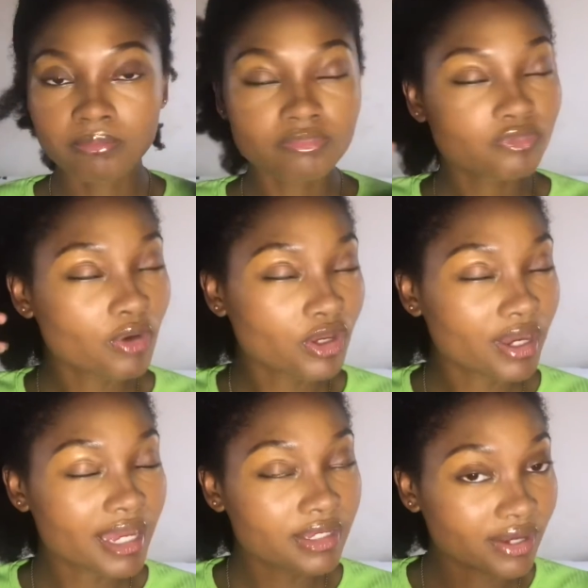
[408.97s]
when your
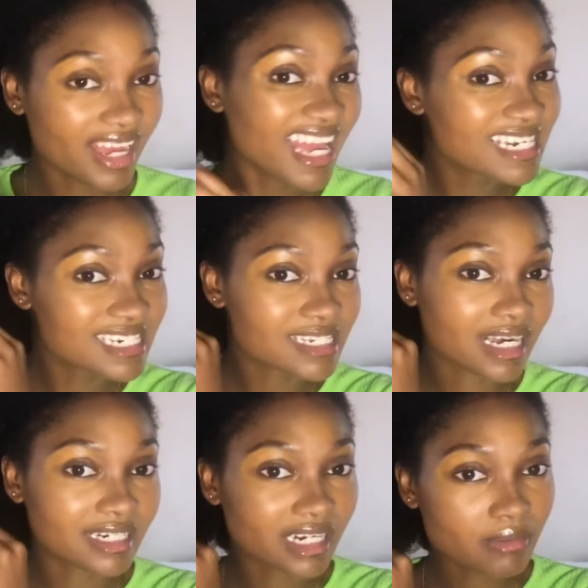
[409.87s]
ends are
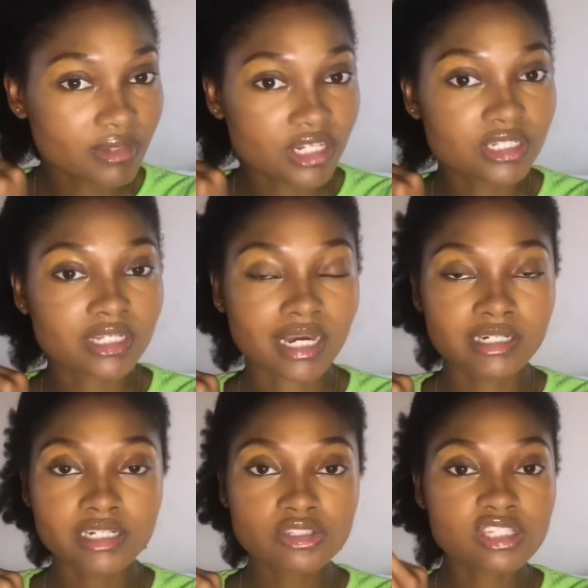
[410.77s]
damaged, it can lead
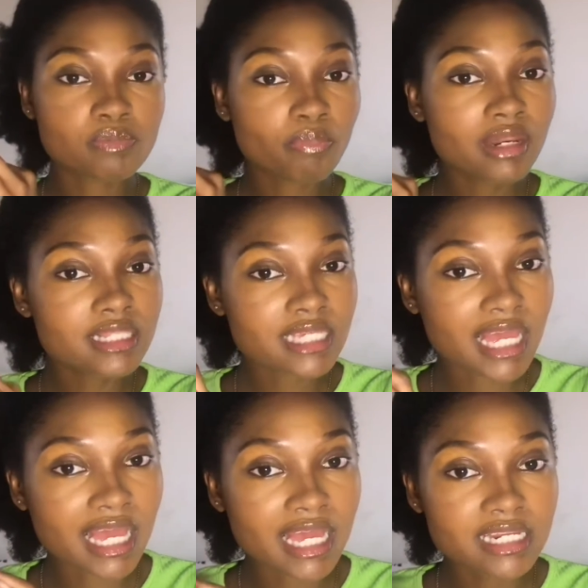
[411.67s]
to split
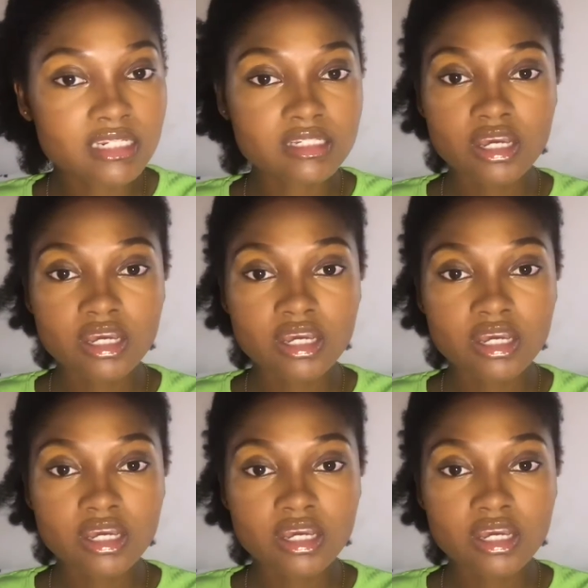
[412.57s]
ends,